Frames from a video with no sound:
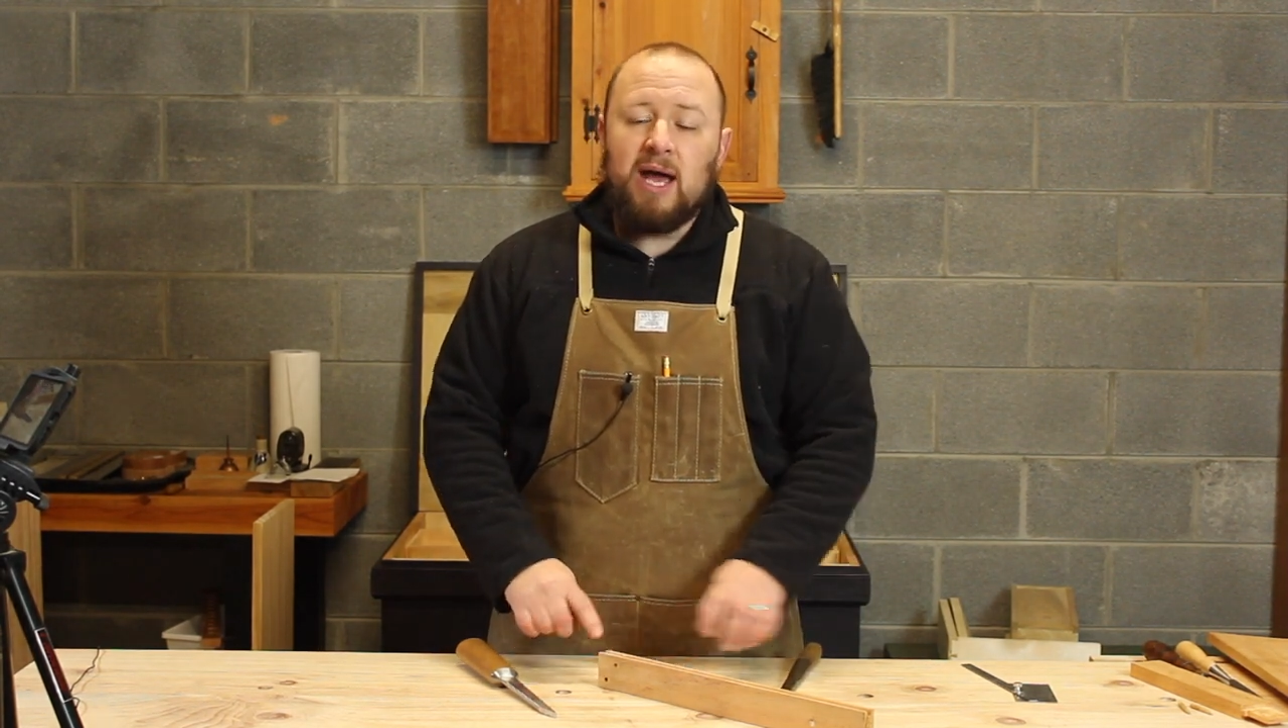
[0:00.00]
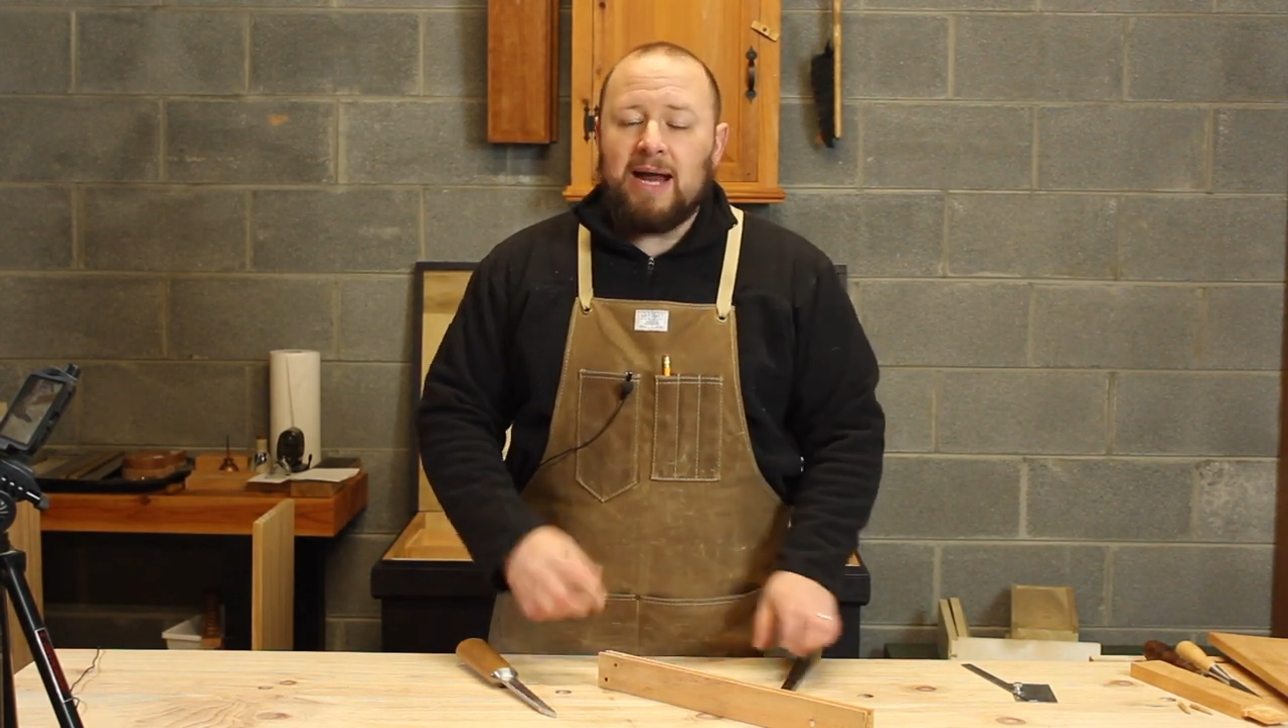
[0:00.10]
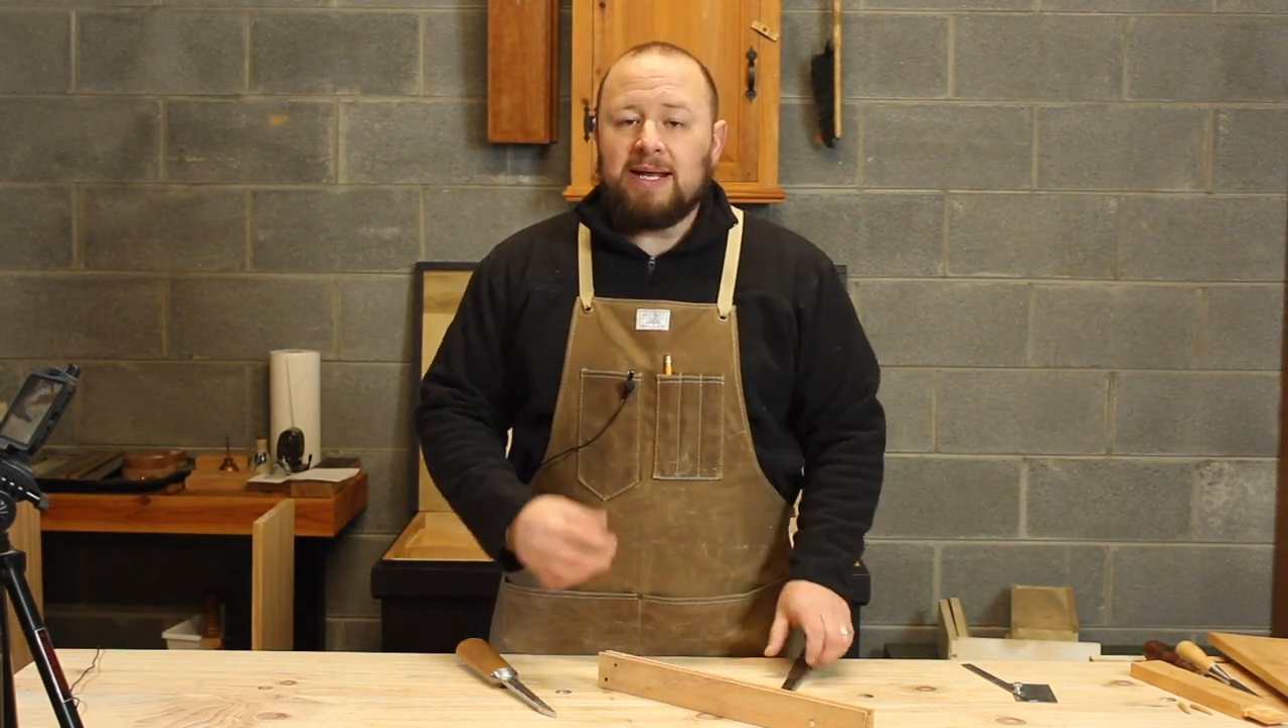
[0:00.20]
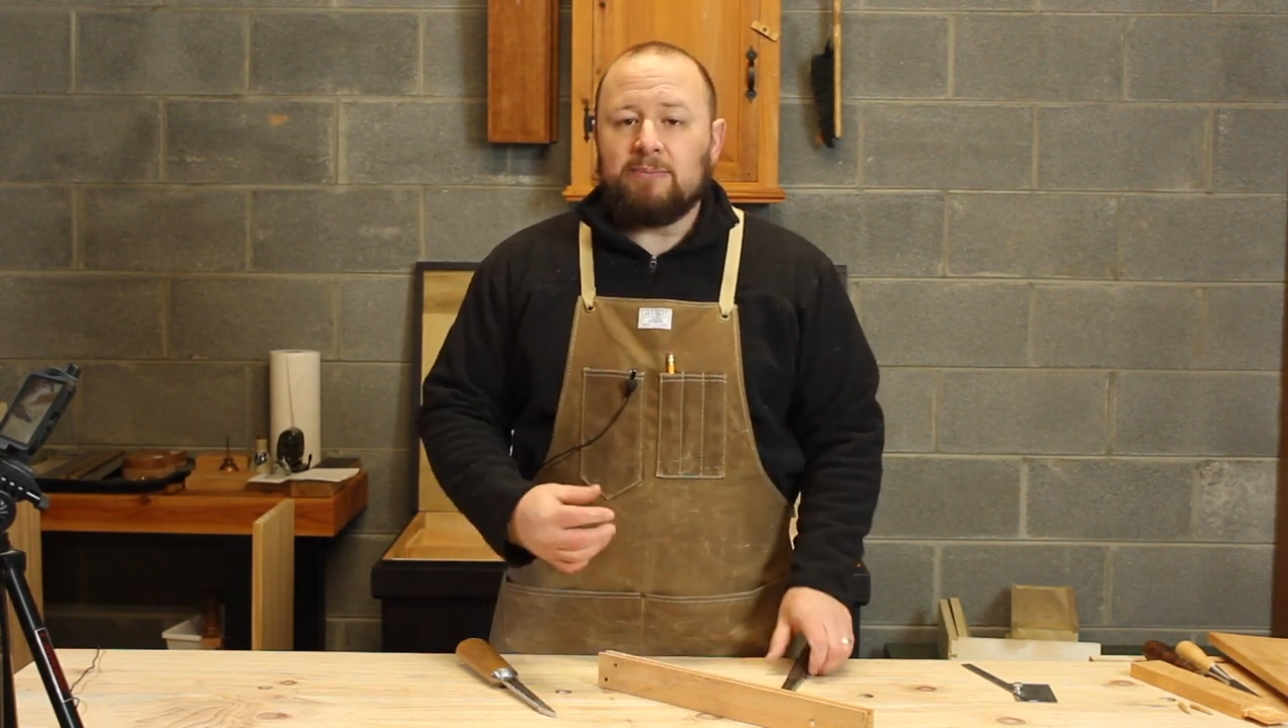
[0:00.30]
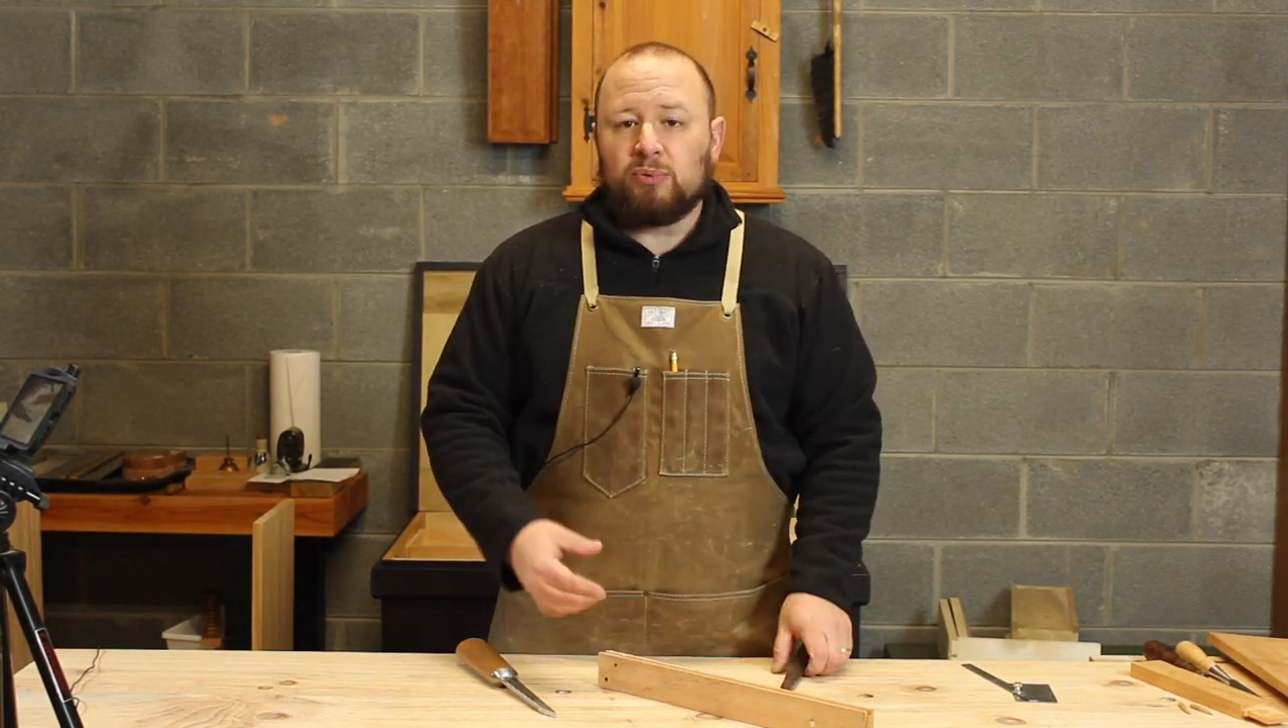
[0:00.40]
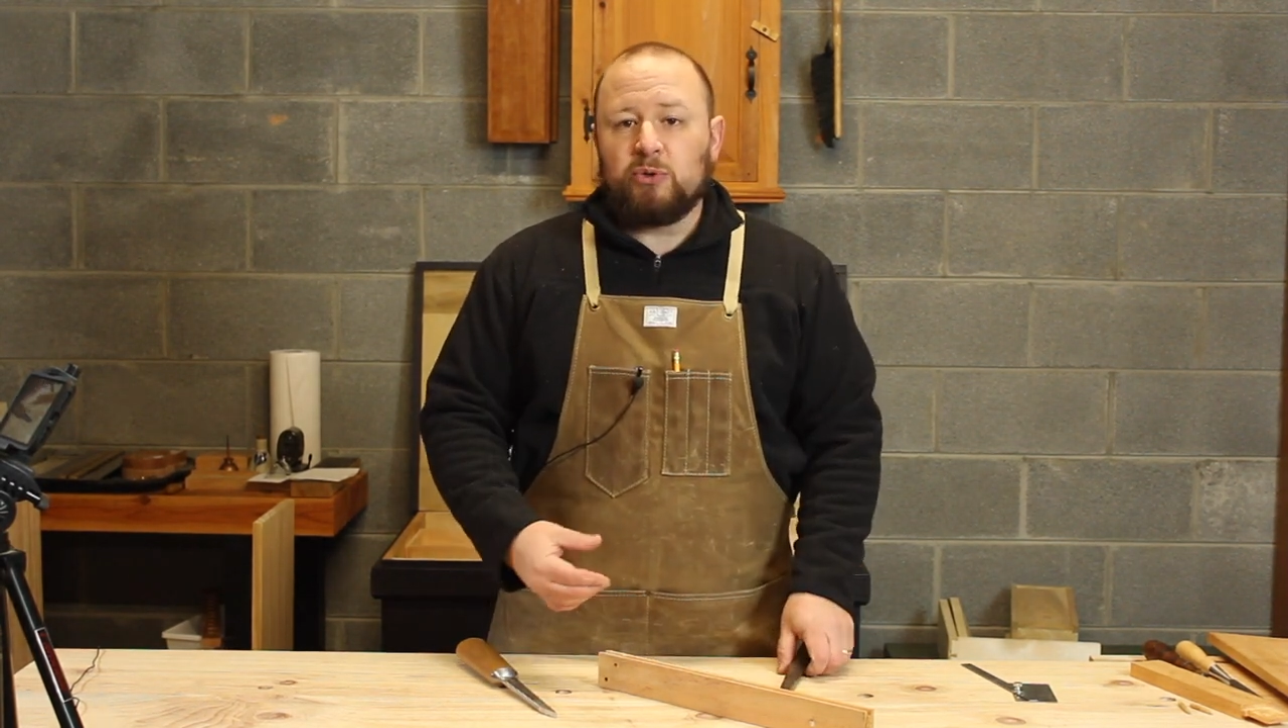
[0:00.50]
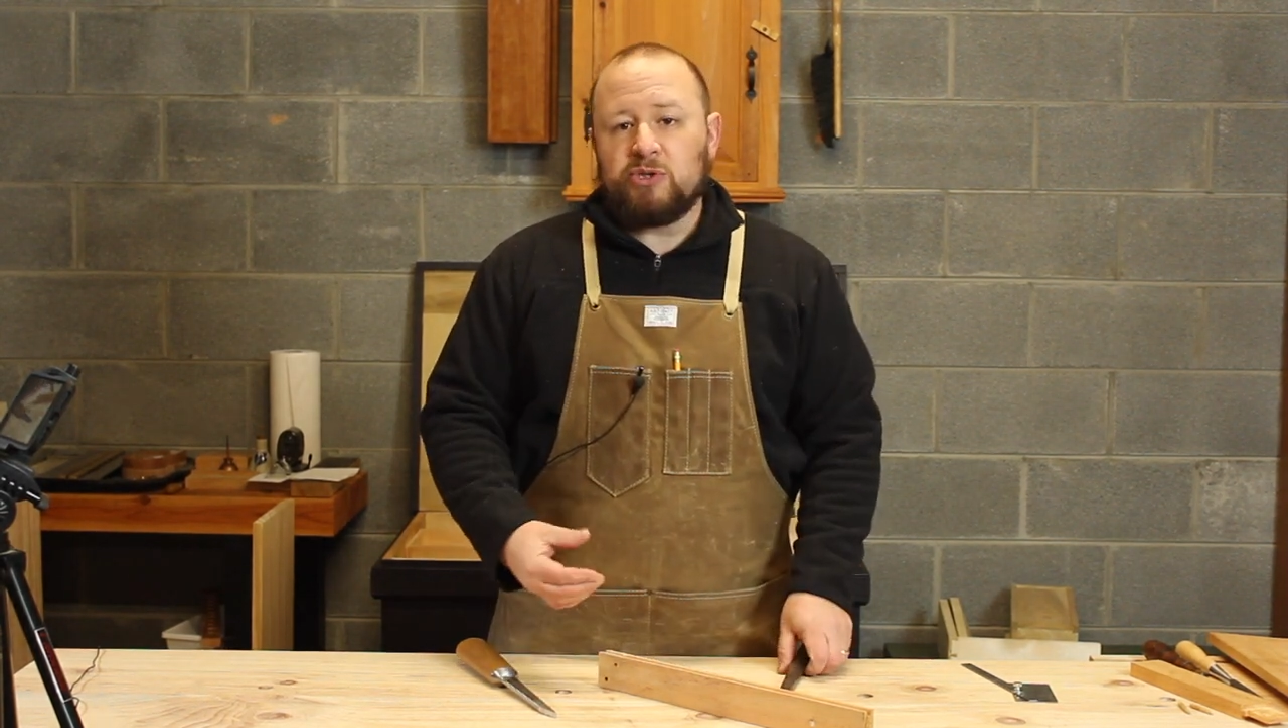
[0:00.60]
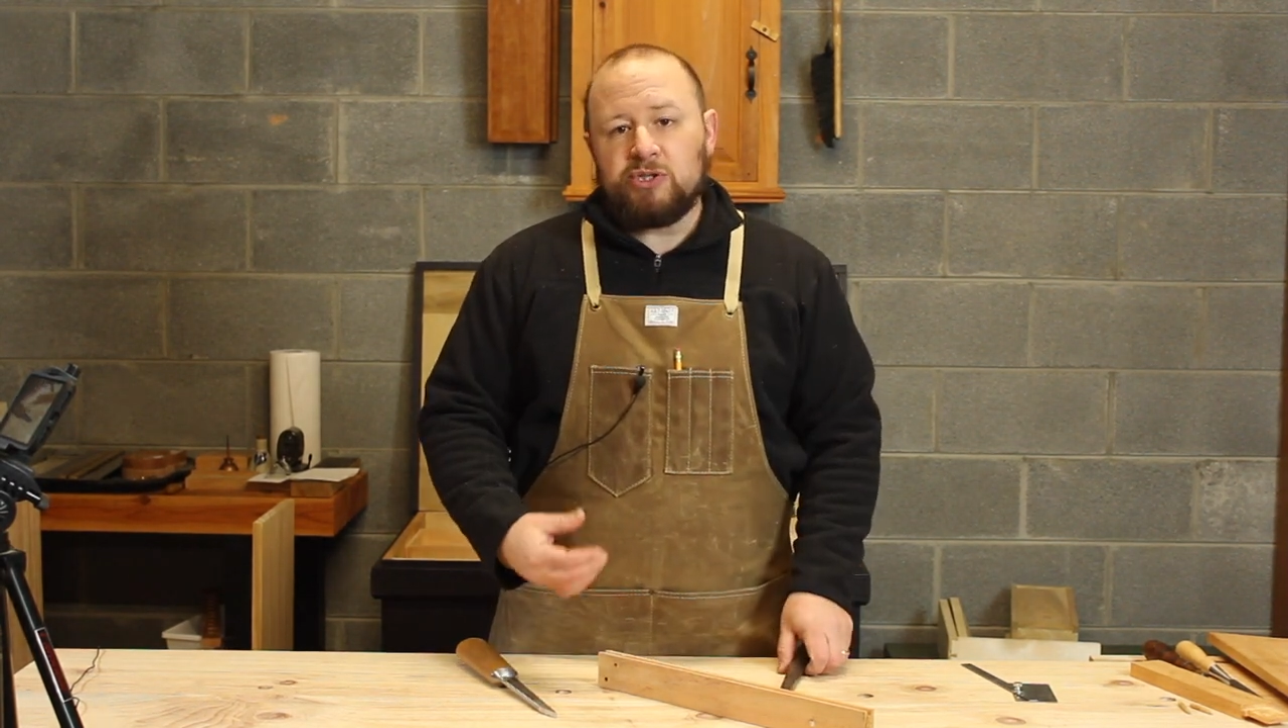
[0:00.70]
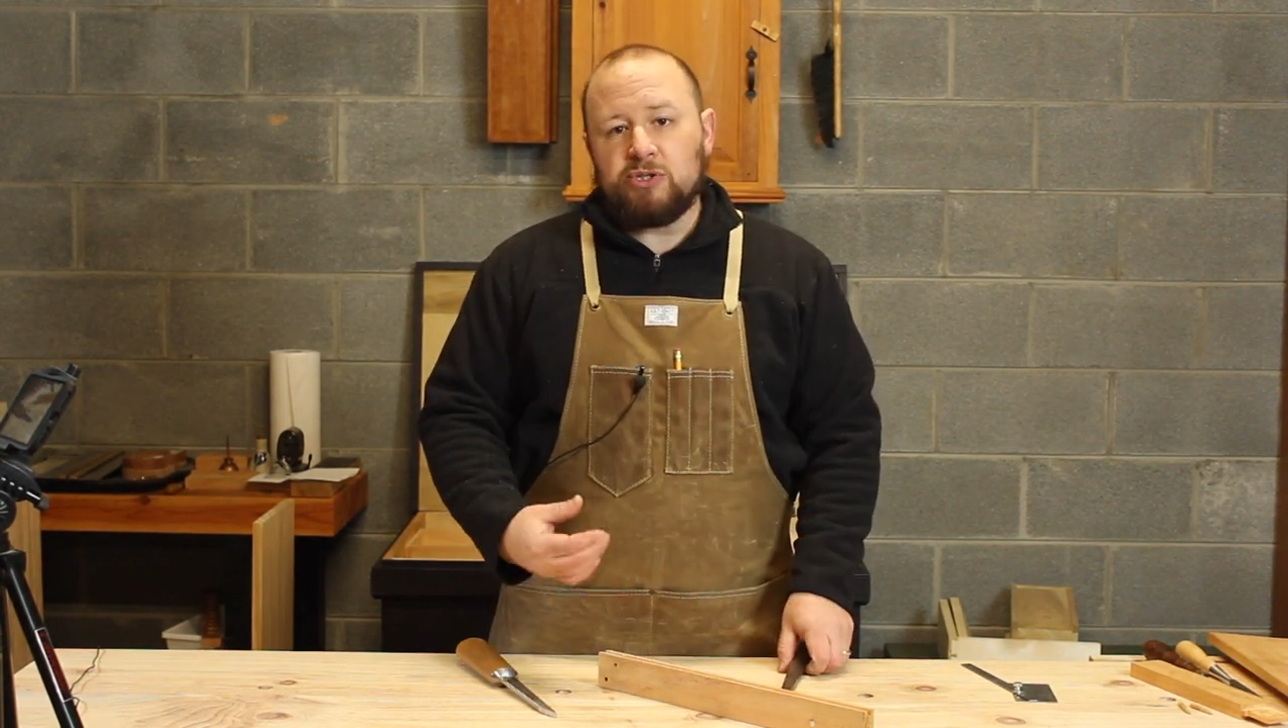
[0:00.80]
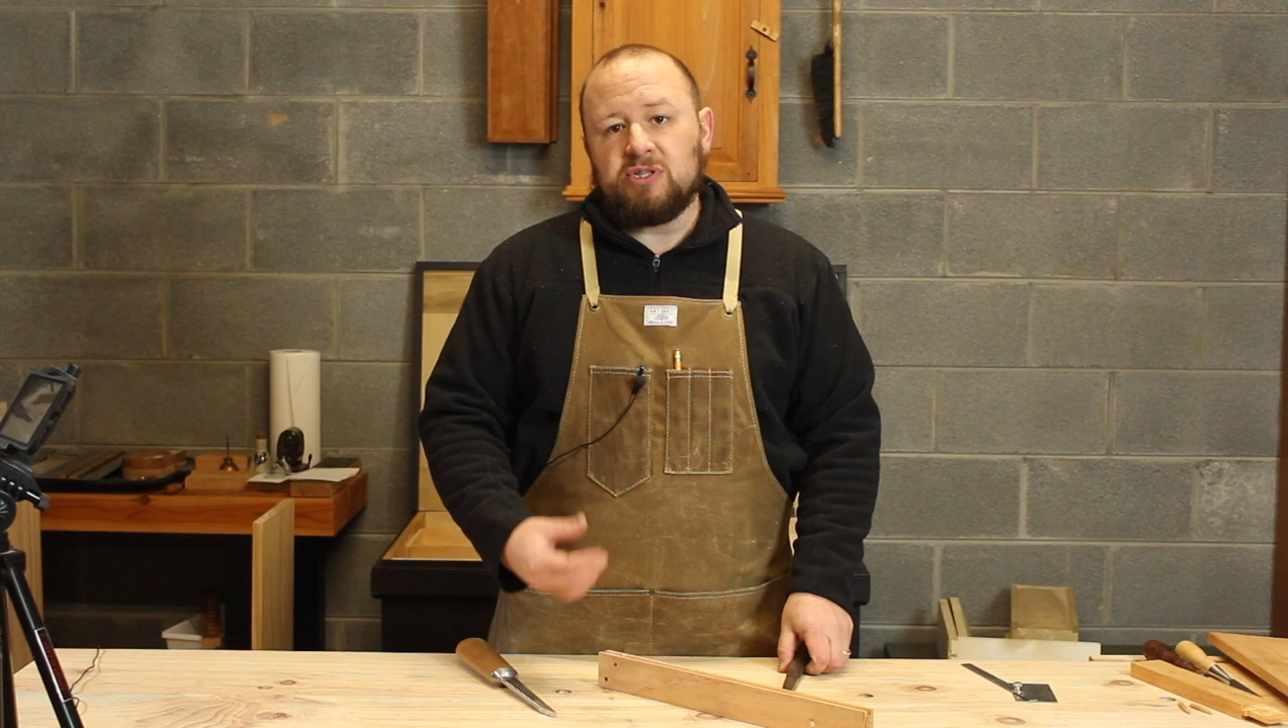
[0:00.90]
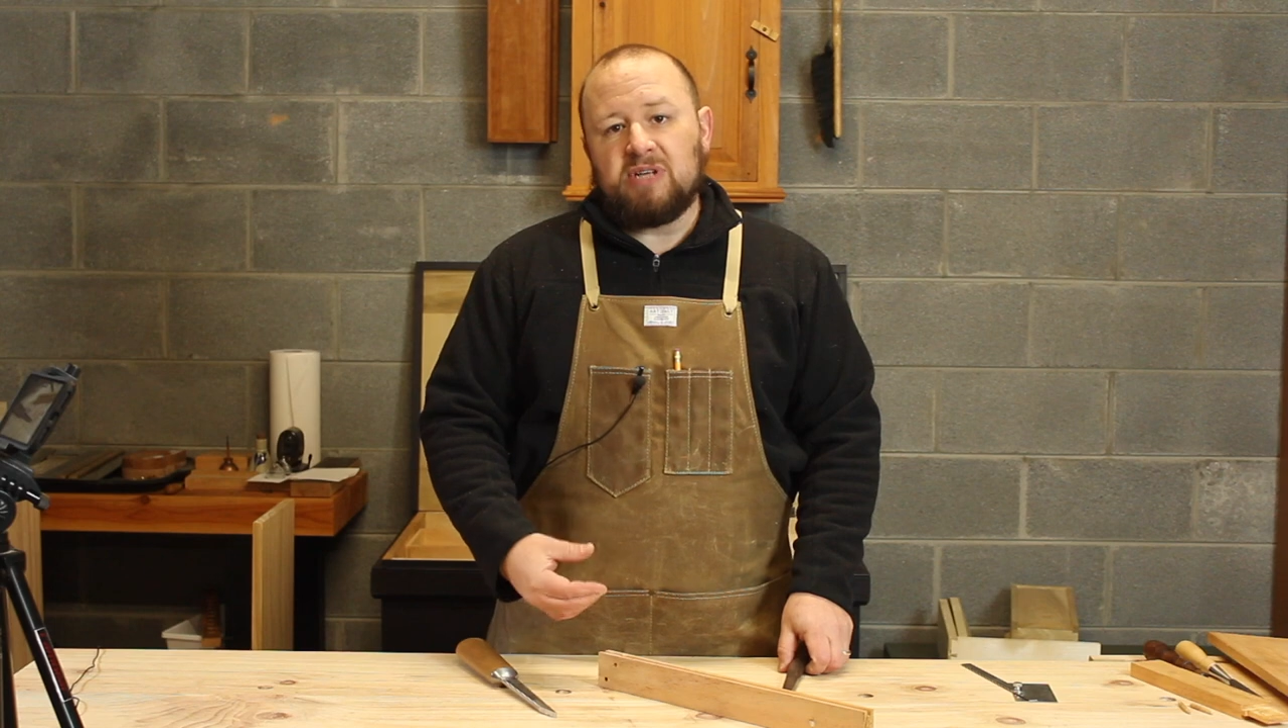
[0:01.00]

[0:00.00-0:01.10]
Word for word: and it bruises or